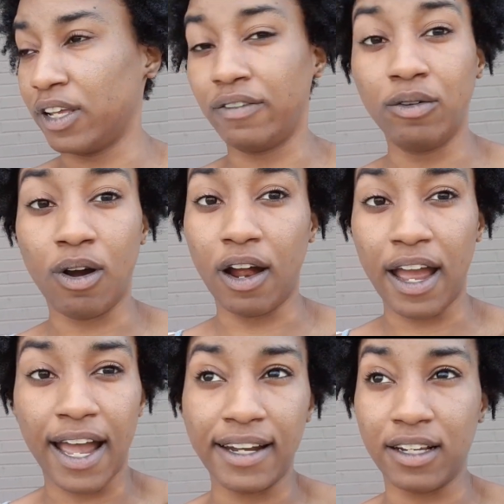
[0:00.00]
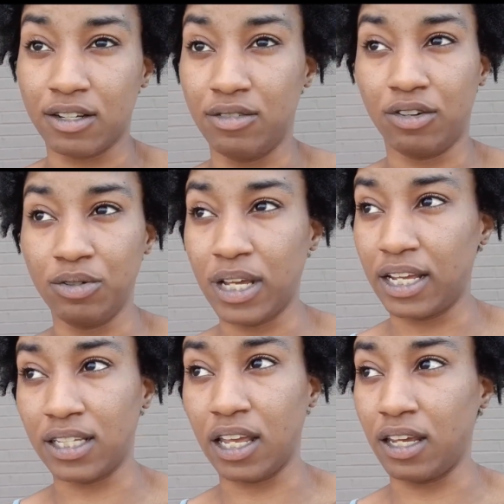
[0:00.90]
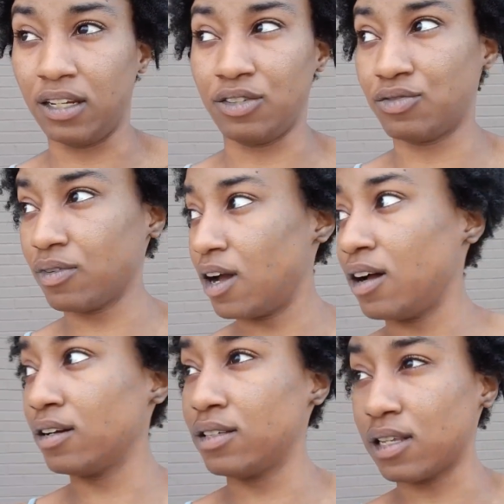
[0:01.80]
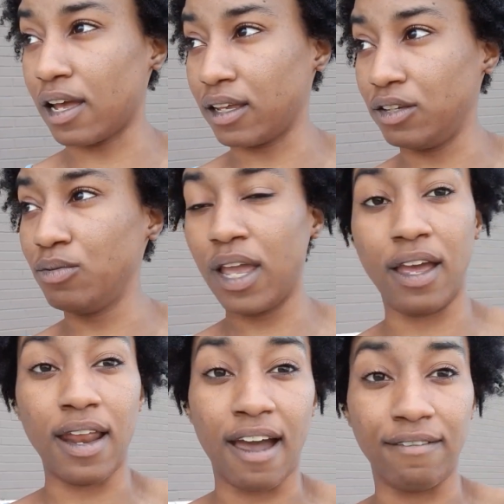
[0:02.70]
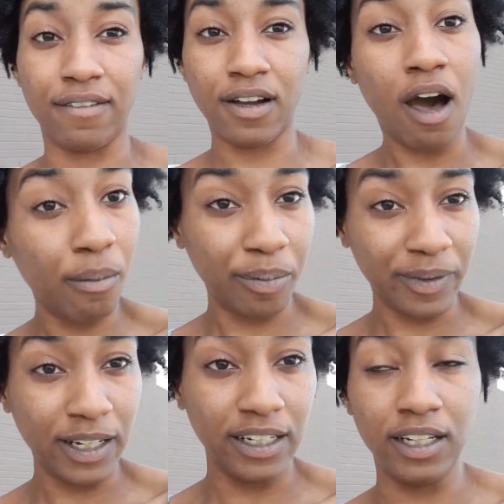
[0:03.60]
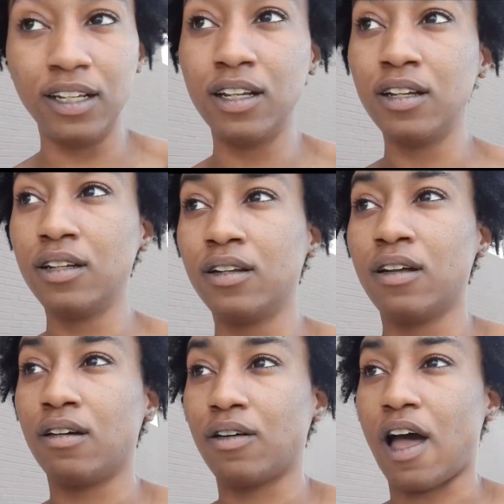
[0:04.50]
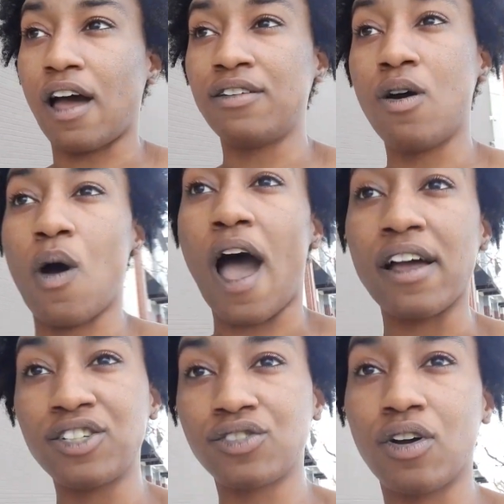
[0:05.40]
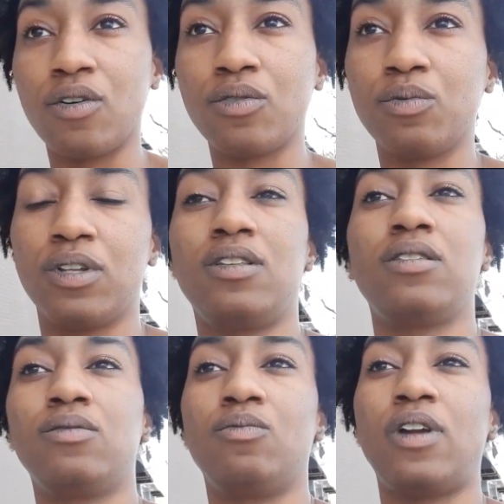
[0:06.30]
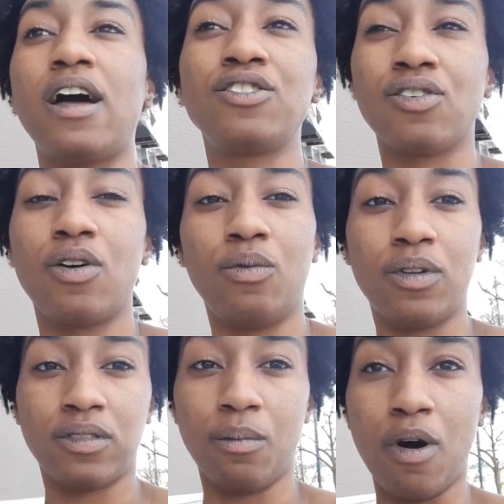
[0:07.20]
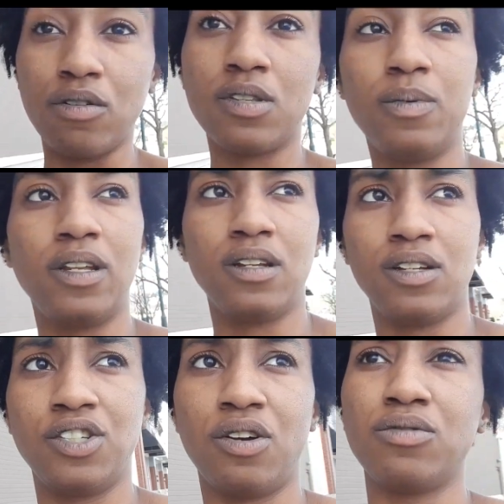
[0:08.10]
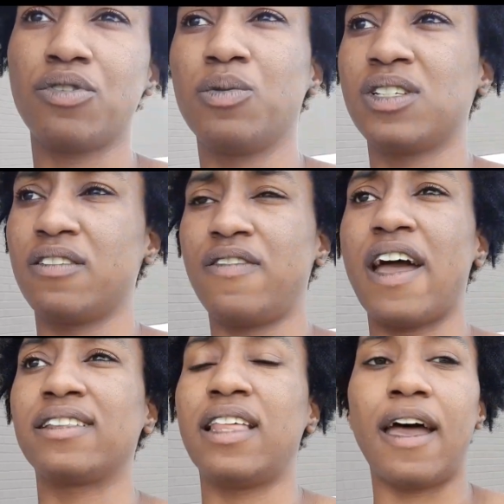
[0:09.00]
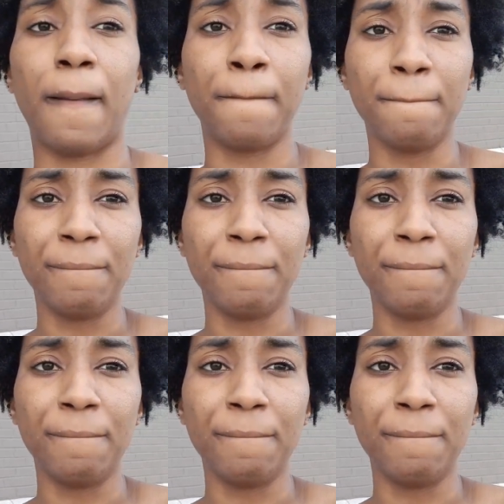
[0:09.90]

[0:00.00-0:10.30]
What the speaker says: If you are an addict, you know, you can't take any drugs. Like, you can't have company. I know what I struggled with the most being in a shelter was the fact that